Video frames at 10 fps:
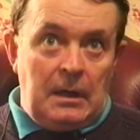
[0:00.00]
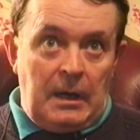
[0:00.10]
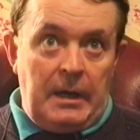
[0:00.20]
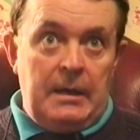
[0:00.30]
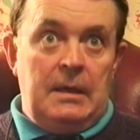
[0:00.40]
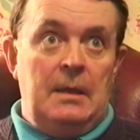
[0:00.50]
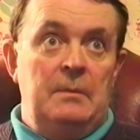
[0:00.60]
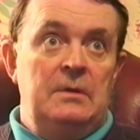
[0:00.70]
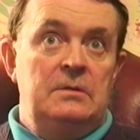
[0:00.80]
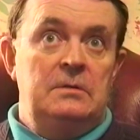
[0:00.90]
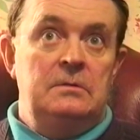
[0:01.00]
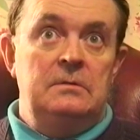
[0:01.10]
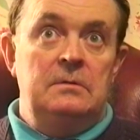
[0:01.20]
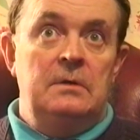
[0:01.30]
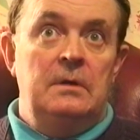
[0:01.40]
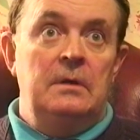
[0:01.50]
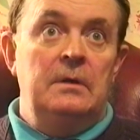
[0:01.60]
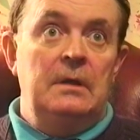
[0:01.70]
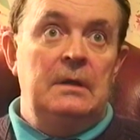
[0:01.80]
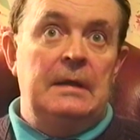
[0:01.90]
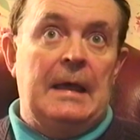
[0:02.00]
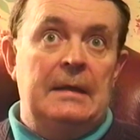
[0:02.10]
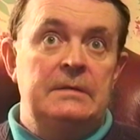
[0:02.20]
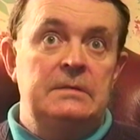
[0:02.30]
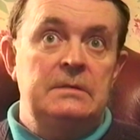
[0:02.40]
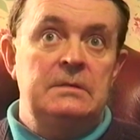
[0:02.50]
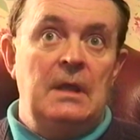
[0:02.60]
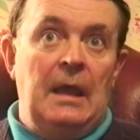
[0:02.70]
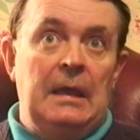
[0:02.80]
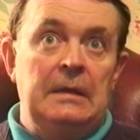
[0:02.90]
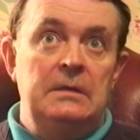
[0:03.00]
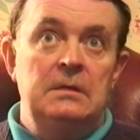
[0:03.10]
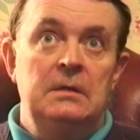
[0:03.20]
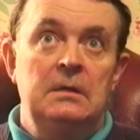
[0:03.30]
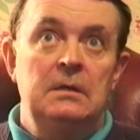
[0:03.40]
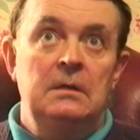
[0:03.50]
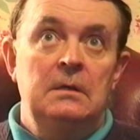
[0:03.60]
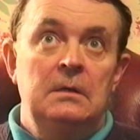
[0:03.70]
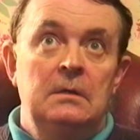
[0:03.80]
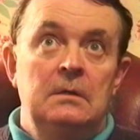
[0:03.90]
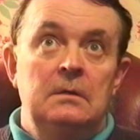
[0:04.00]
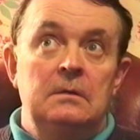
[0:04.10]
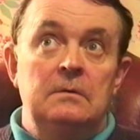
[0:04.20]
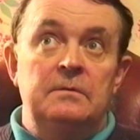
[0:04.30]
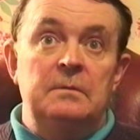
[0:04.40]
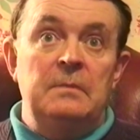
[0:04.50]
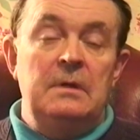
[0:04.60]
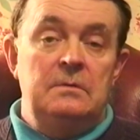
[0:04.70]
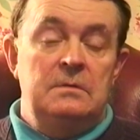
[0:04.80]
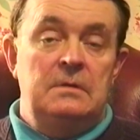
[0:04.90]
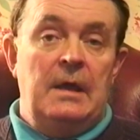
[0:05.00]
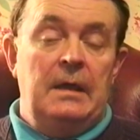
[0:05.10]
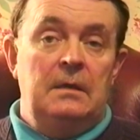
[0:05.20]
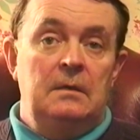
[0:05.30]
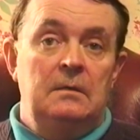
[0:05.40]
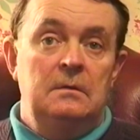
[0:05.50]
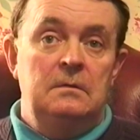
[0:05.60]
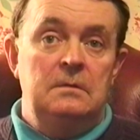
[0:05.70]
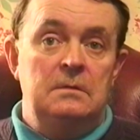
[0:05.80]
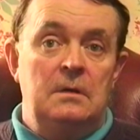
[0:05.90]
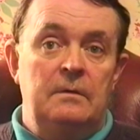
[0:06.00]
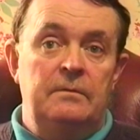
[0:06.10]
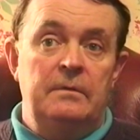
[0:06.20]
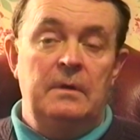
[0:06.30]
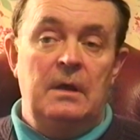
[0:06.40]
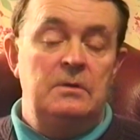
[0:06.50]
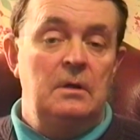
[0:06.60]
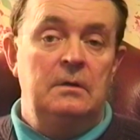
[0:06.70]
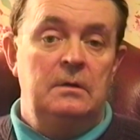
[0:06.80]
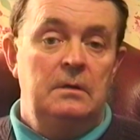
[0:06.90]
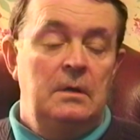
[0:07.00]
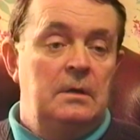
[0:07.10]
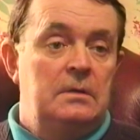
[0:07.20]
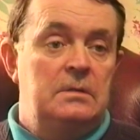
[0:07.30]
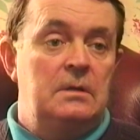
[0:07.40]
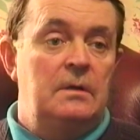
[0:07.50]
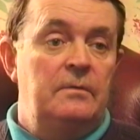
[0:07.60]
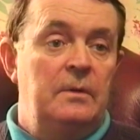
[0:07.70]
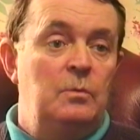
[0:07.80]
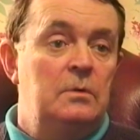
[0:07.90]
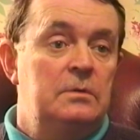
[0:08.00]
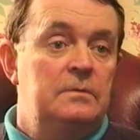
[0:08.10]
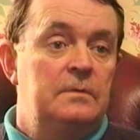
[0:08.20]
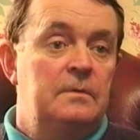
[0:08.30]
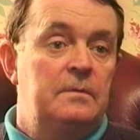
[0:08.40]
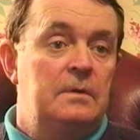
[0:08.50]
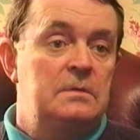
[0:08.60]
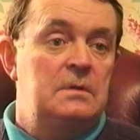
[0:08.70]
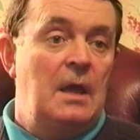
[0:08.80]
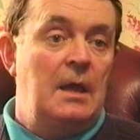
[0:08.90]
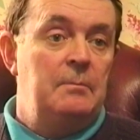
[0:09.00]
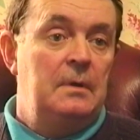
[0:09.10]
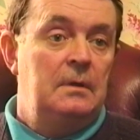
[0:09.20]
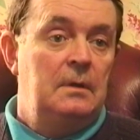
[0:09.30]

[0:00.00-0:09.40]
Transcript: I came into Jungian analysis, and for me it was like a duck discovering water for the first time.